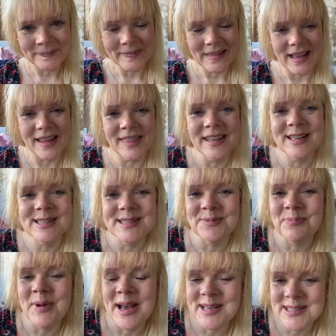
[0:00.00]
I think it's
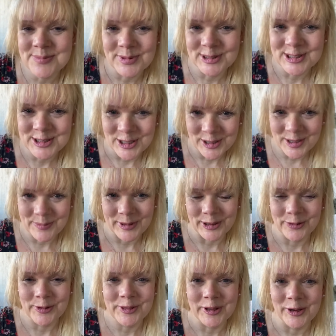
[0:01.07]
impossible to talk about it
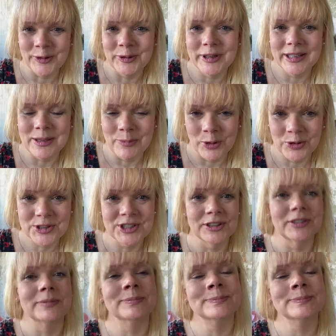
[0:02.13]
without emotion.